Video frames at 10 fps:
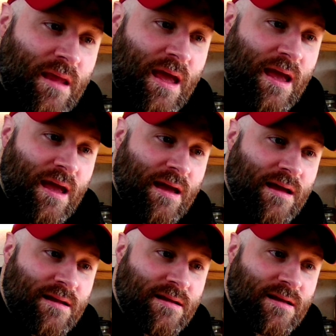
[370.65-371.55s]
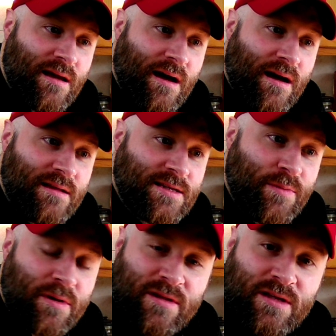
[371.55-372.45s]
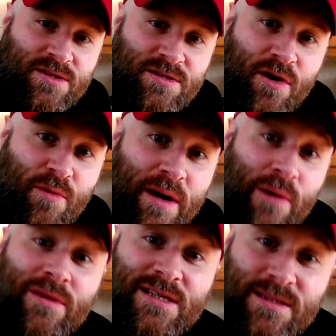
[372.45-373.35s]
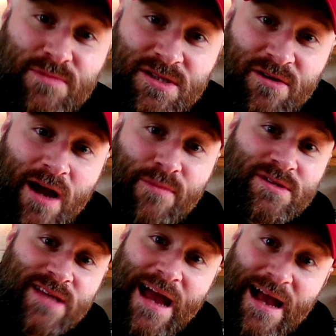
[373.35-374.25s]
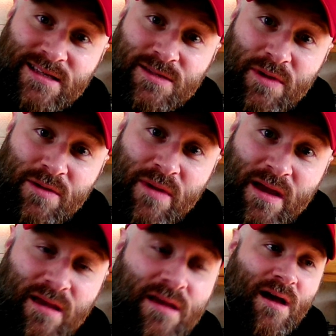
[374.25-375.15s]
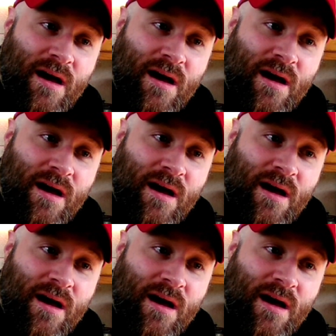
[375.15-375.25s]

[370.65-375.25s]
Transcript: and I typically just go by what the subscribers ask me to make,